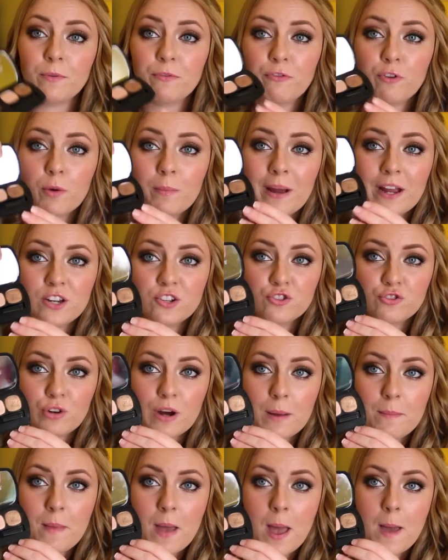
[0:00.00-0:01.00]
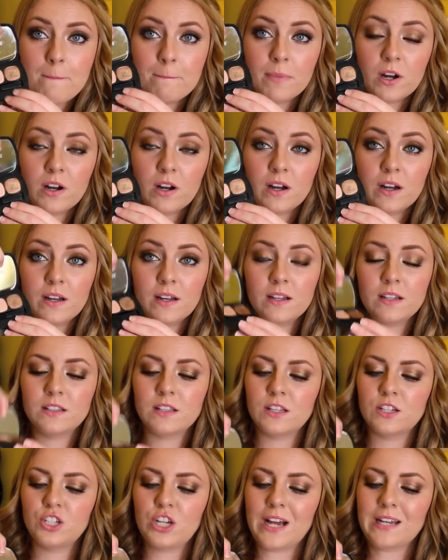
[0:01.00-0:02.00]
before my trip because
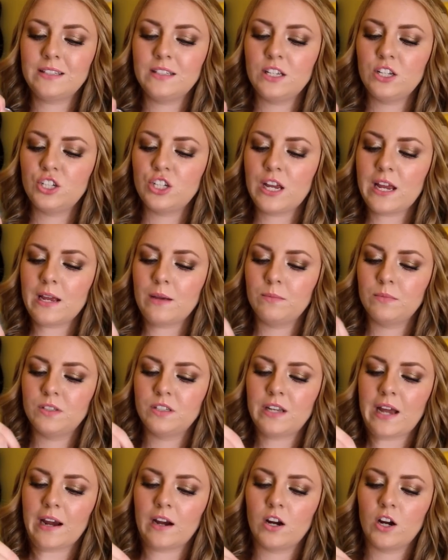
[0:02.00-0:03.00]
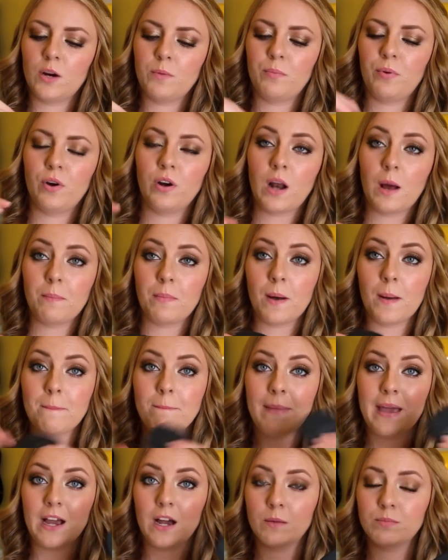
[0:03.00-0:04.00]
Jessie James Decker put up a
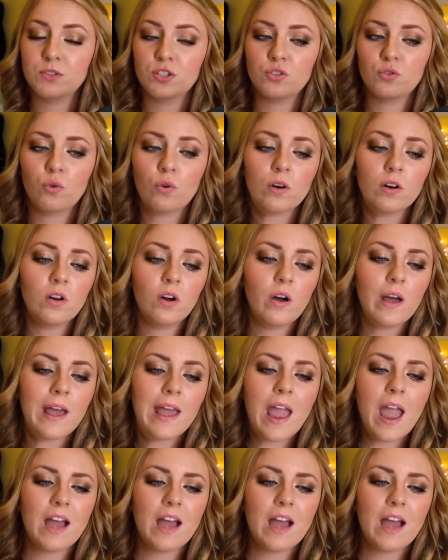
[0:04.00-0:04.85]
makeup tutorial,